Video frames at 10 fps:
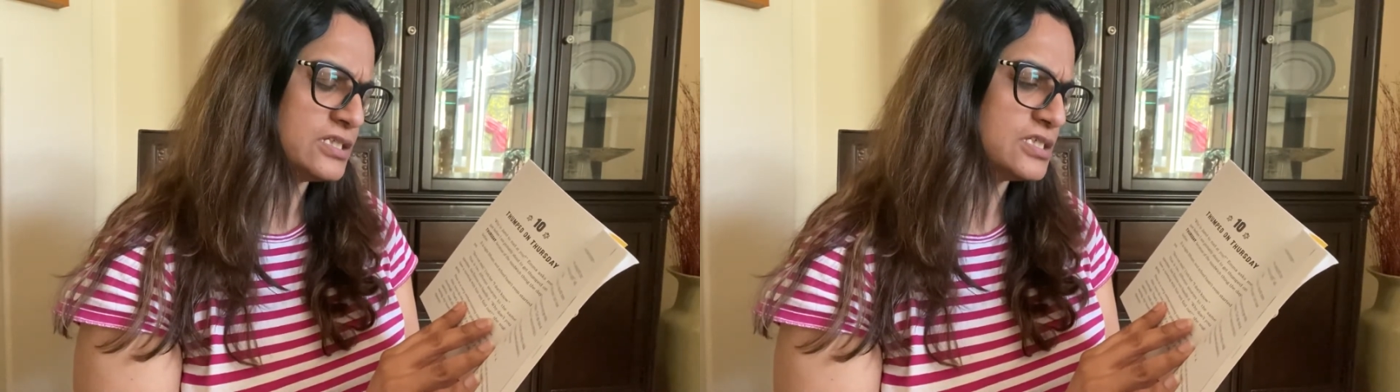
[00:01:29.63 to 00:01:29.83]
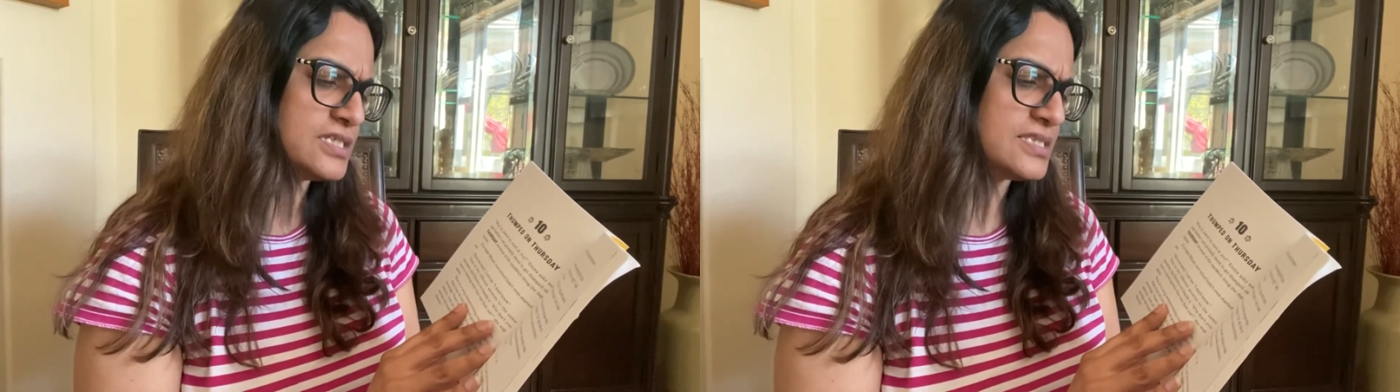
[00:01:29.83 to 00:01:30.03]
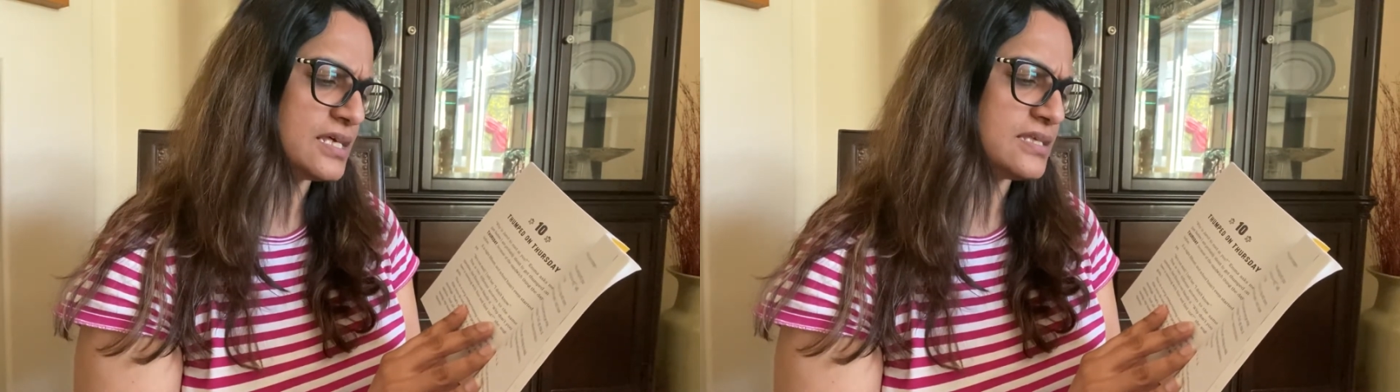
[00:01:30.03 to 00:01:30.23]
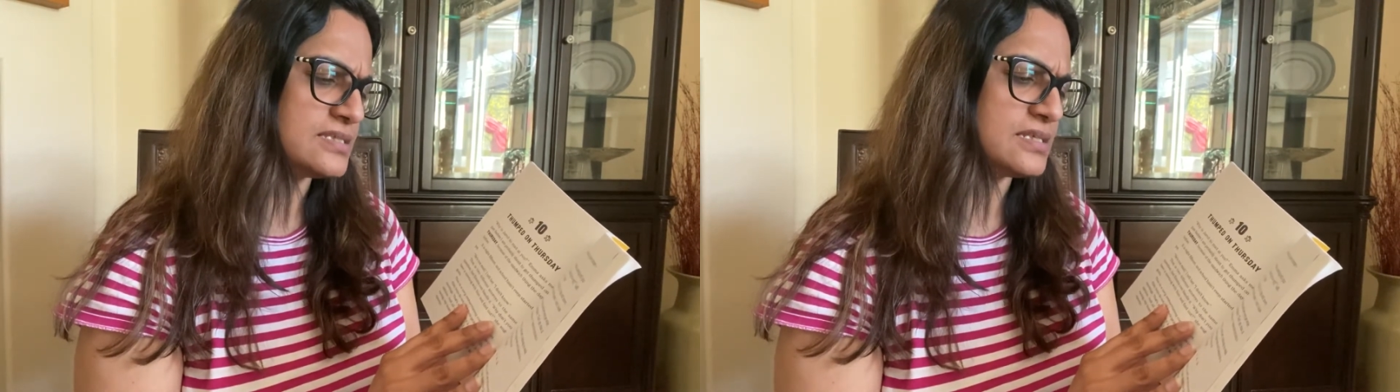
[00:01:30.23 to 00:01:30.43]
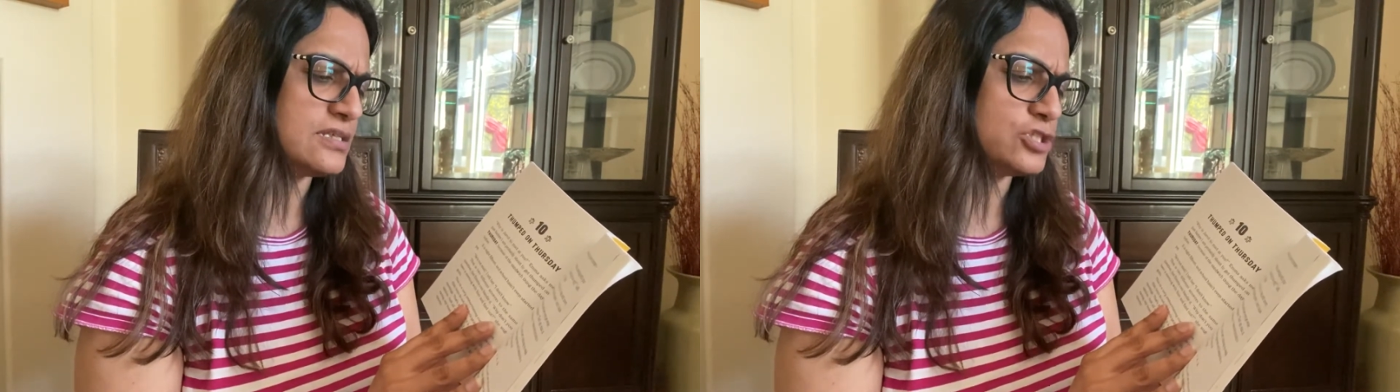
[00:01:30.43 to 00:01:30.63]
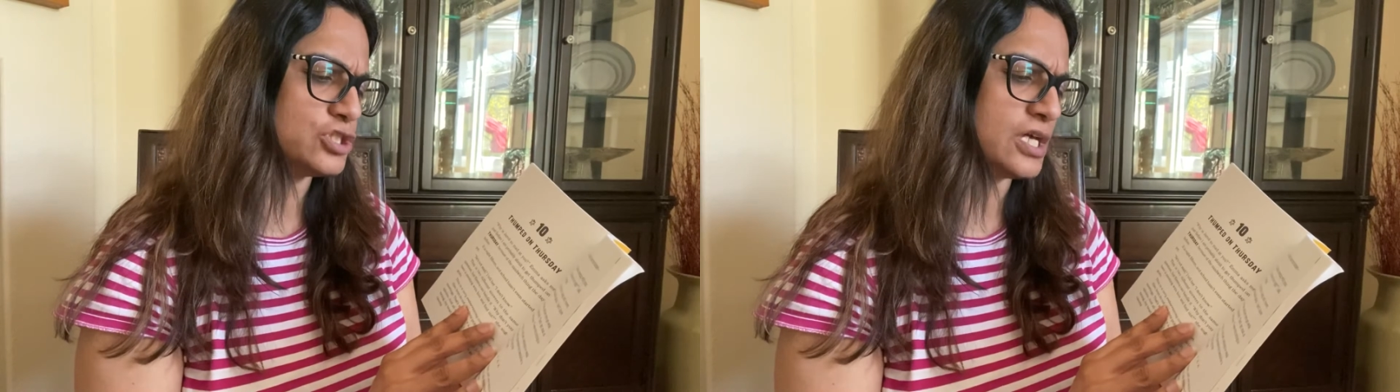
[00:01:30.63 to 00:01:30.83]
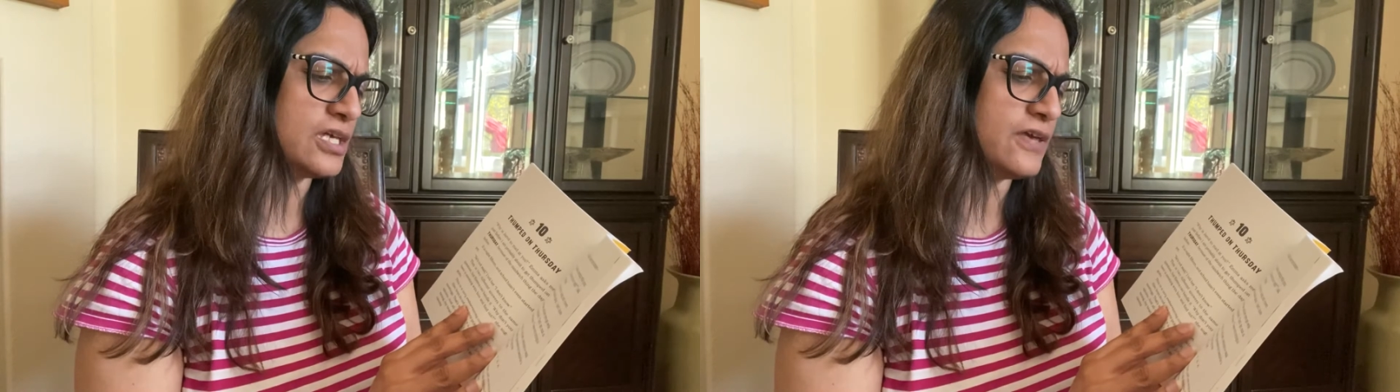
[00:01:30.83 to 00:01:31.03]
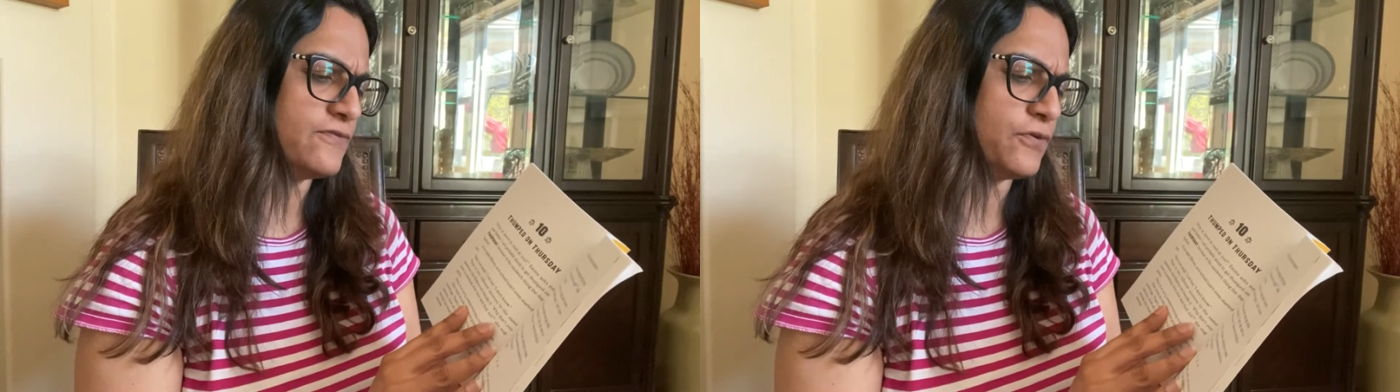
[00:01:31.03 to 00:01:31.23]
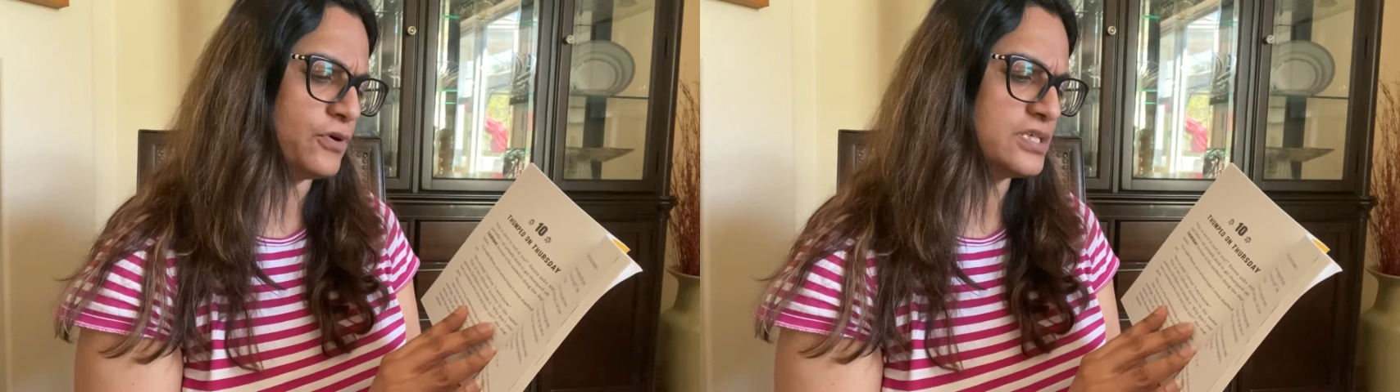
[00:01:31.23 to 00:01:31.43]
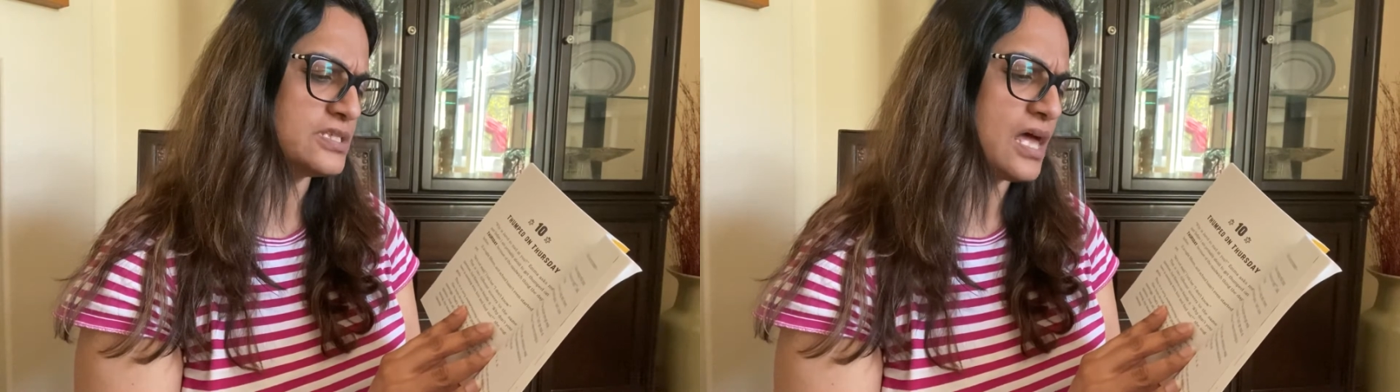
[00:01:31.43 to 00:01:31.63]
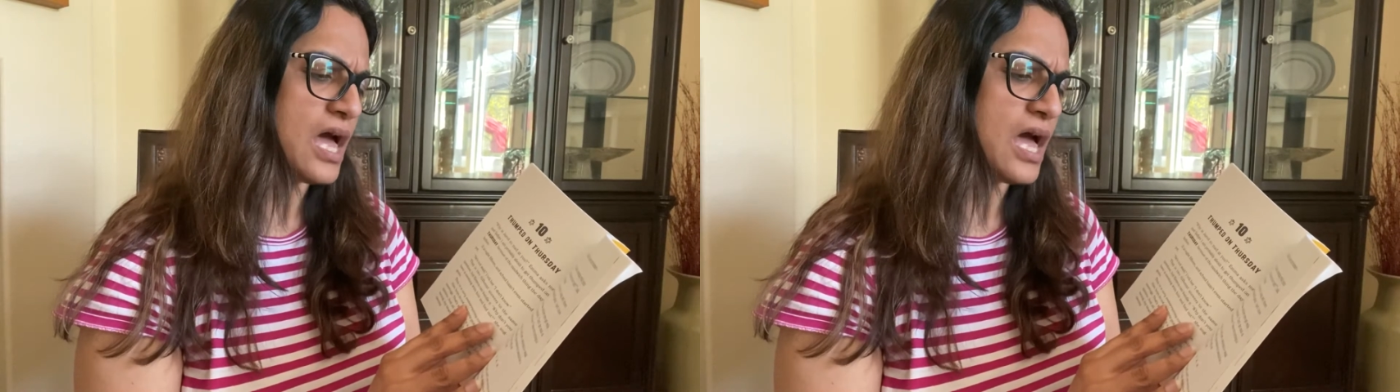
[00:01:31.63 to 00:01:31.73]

she says in a shaky voice.